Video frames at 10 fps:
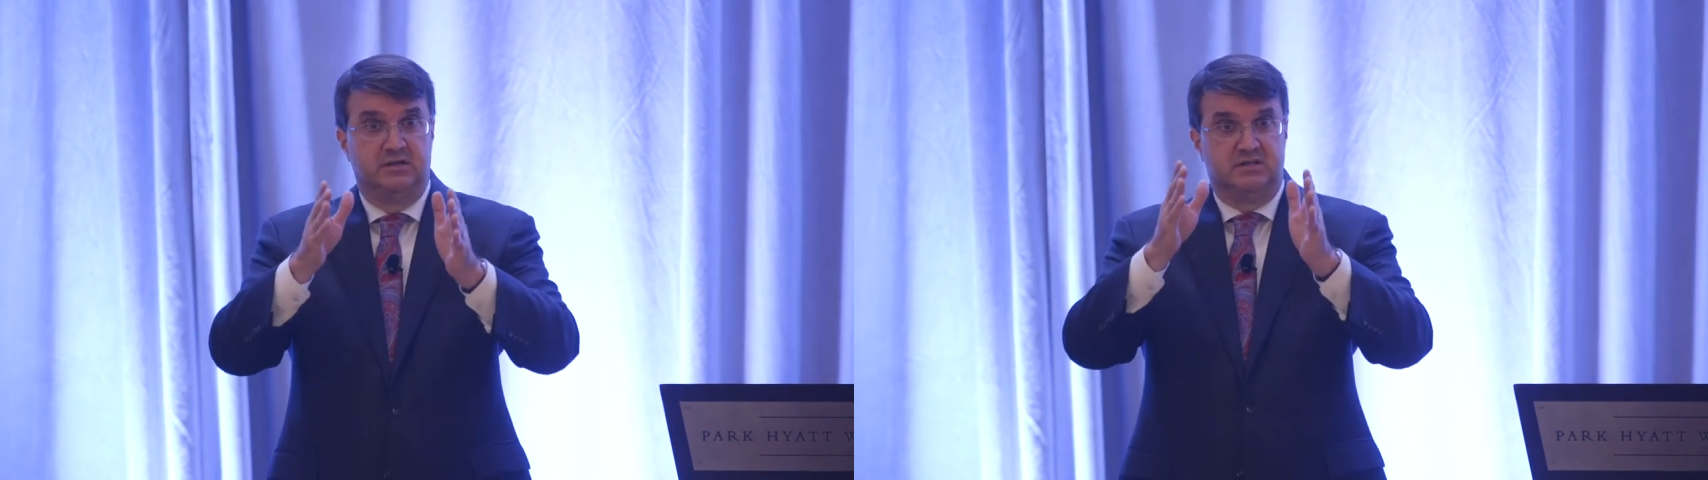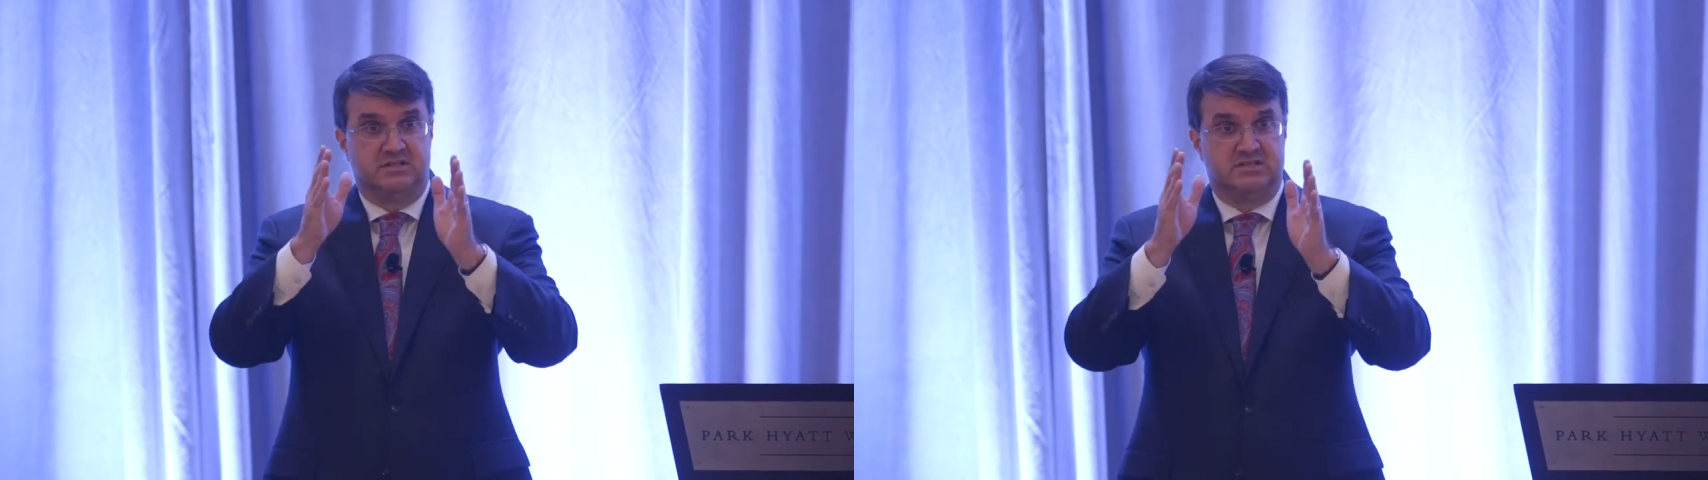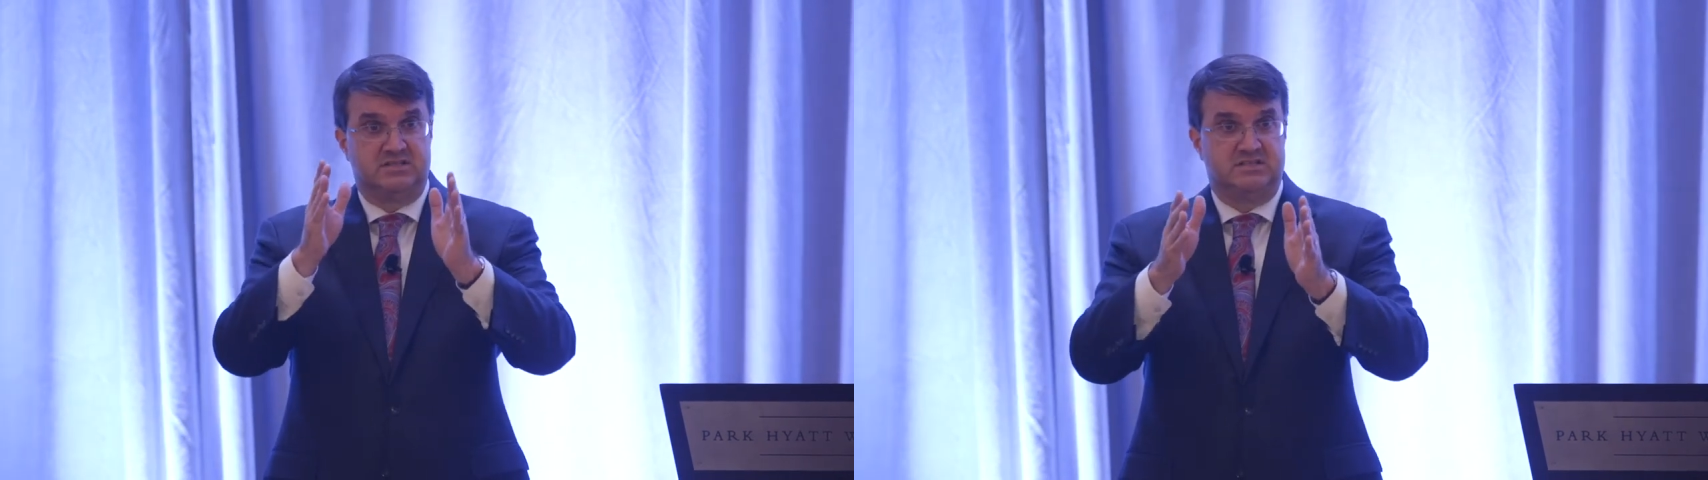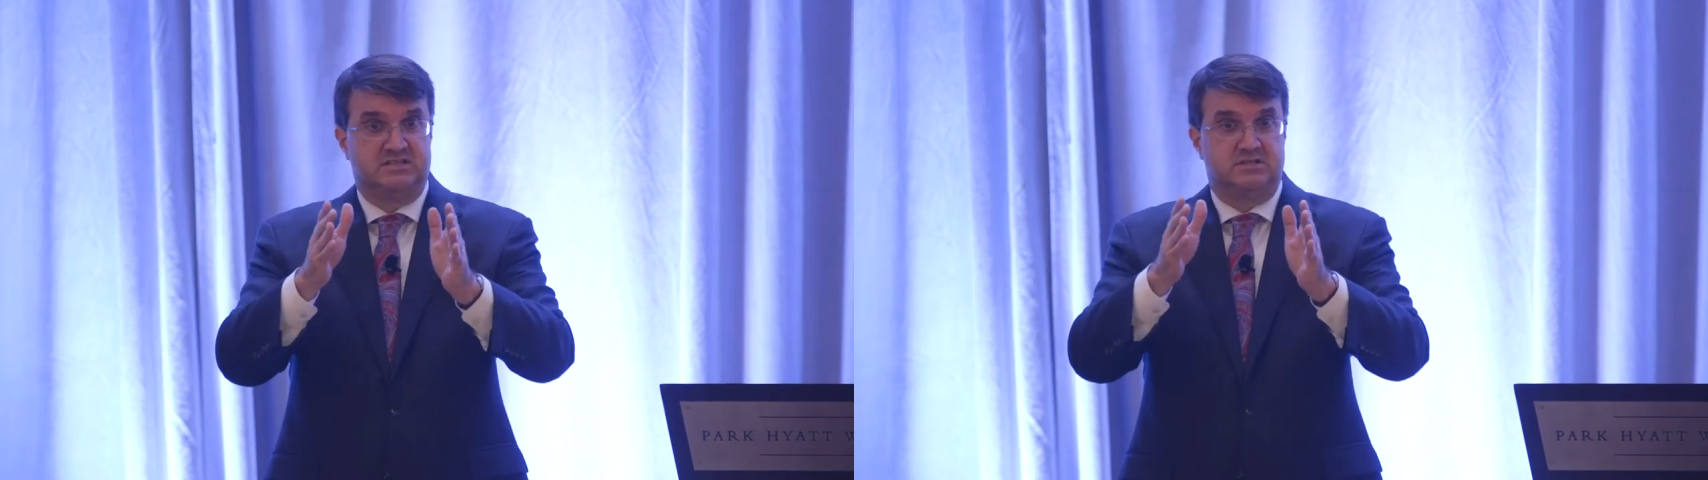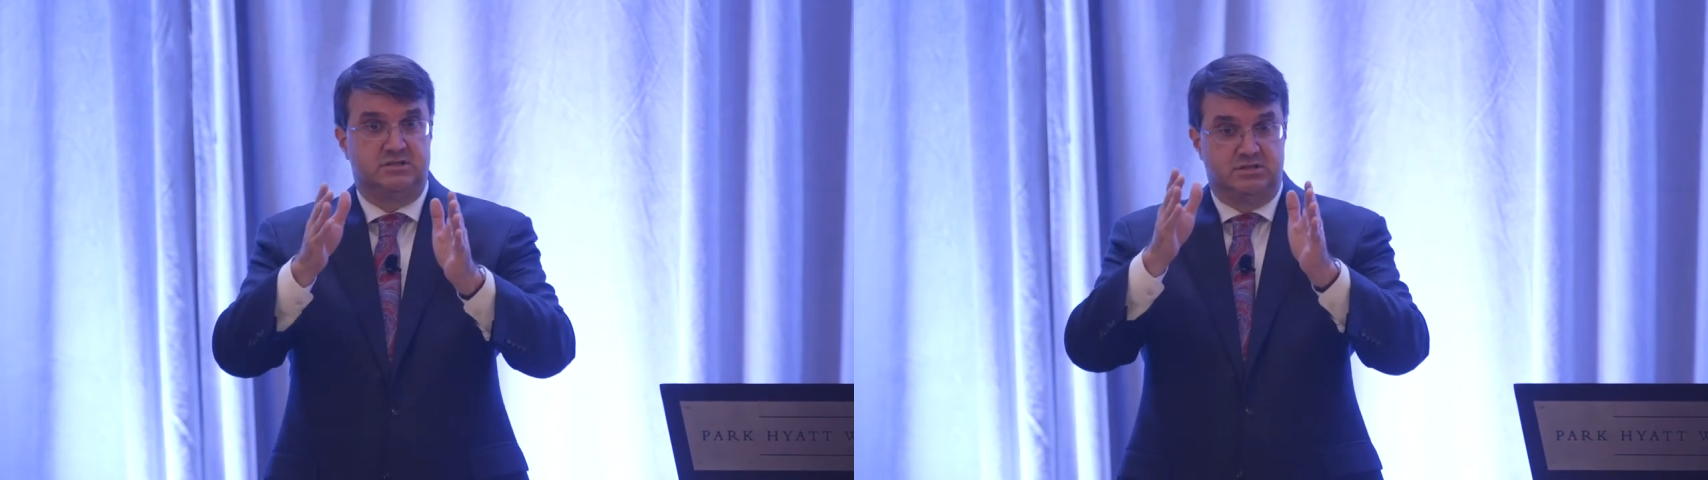to
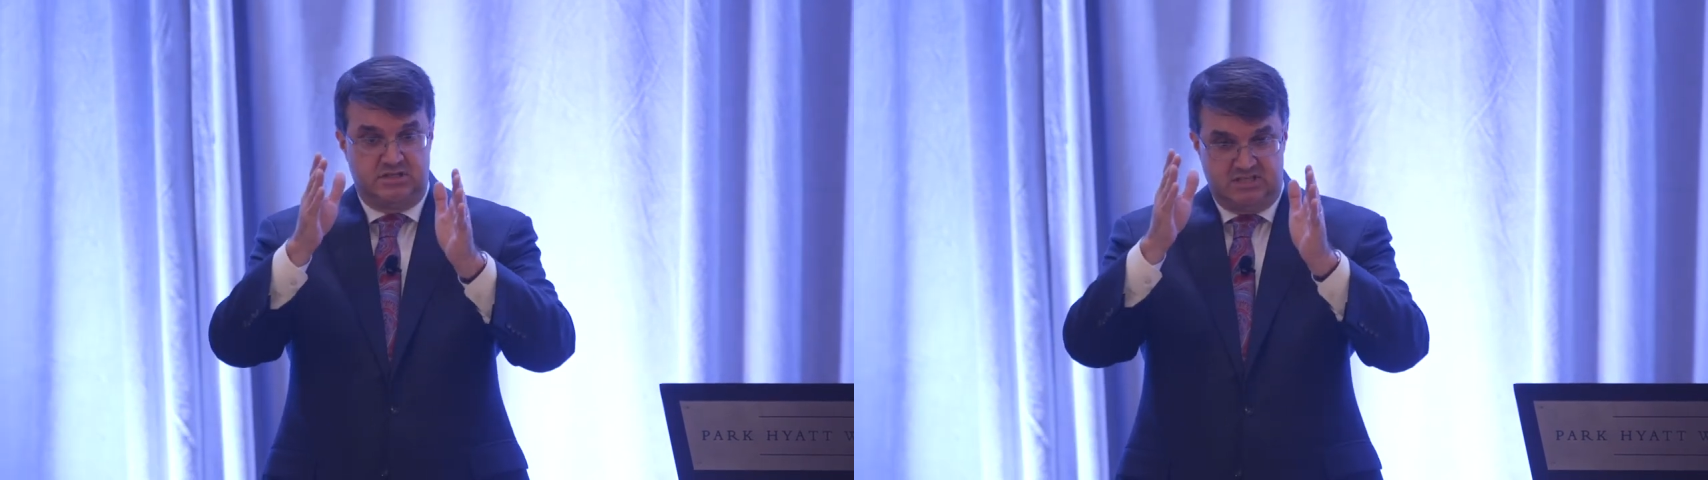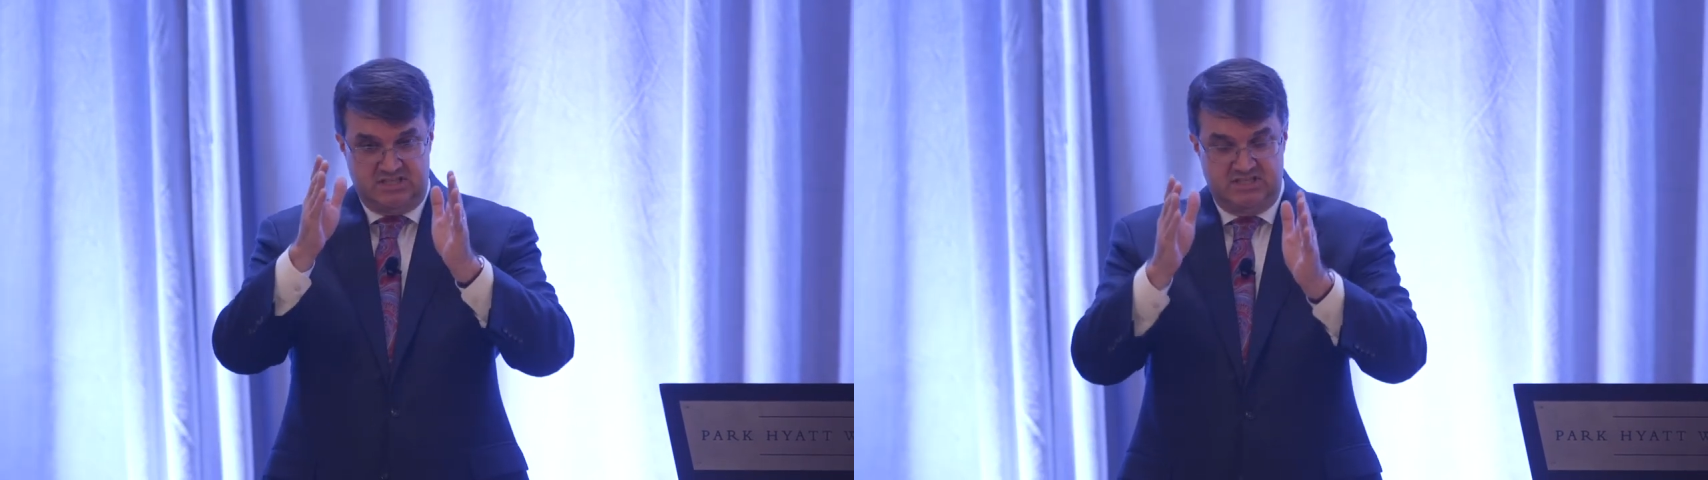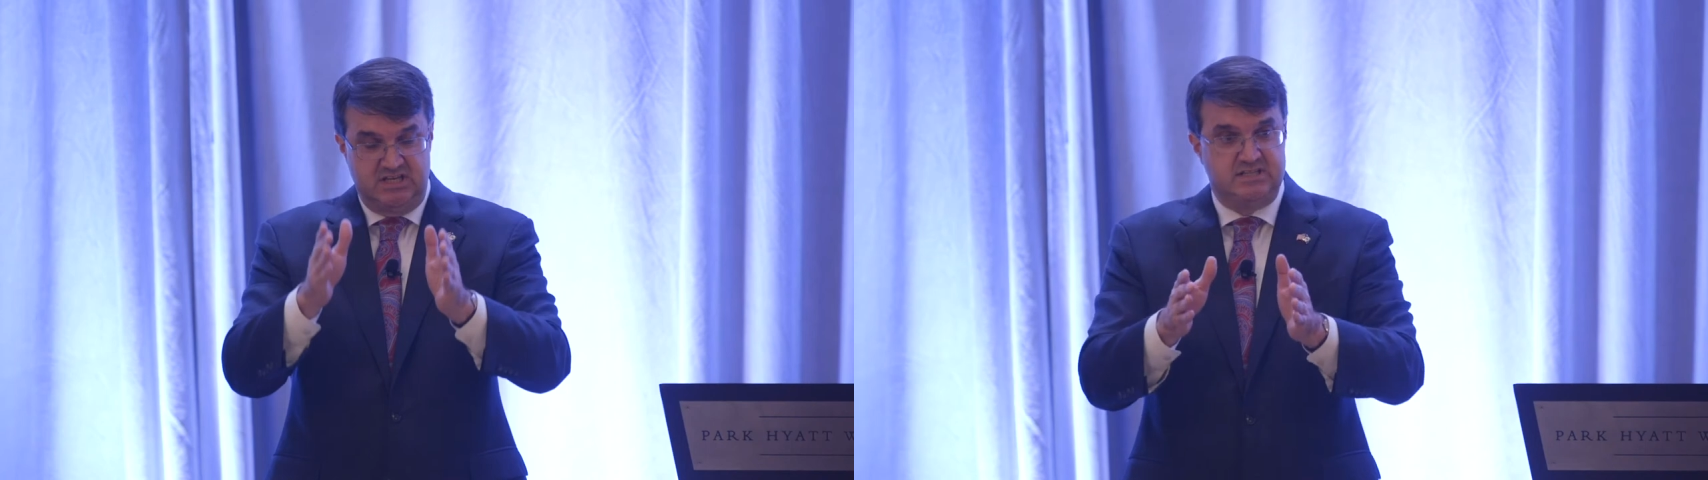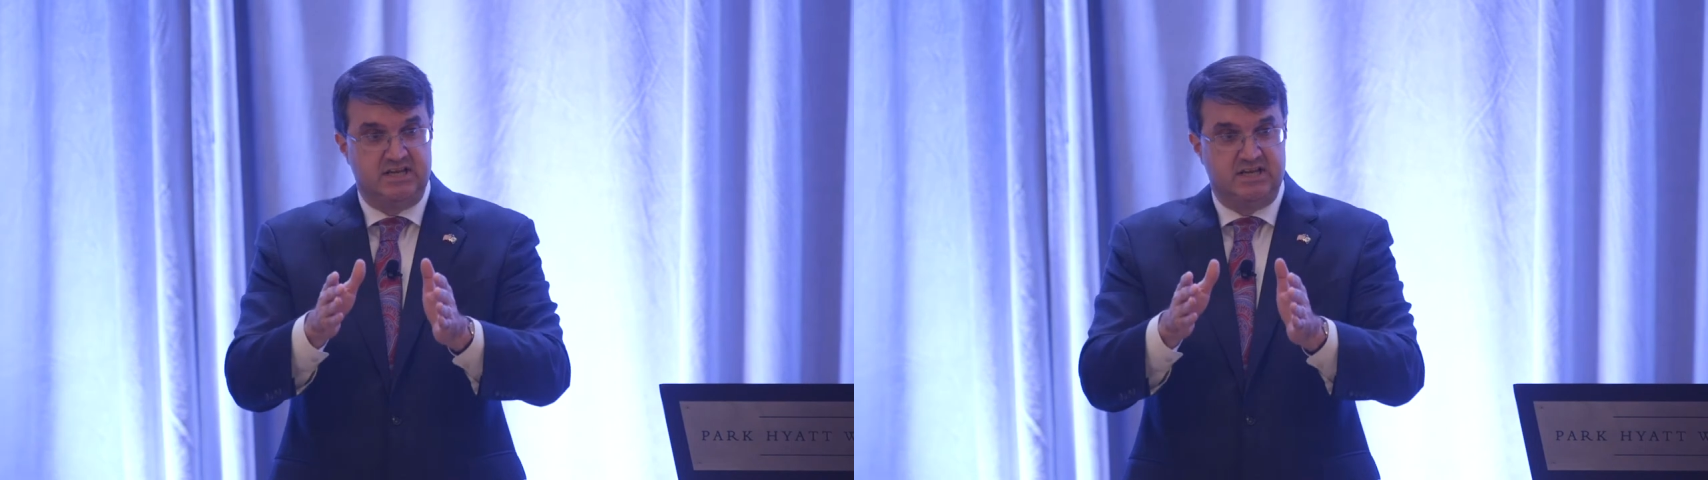sit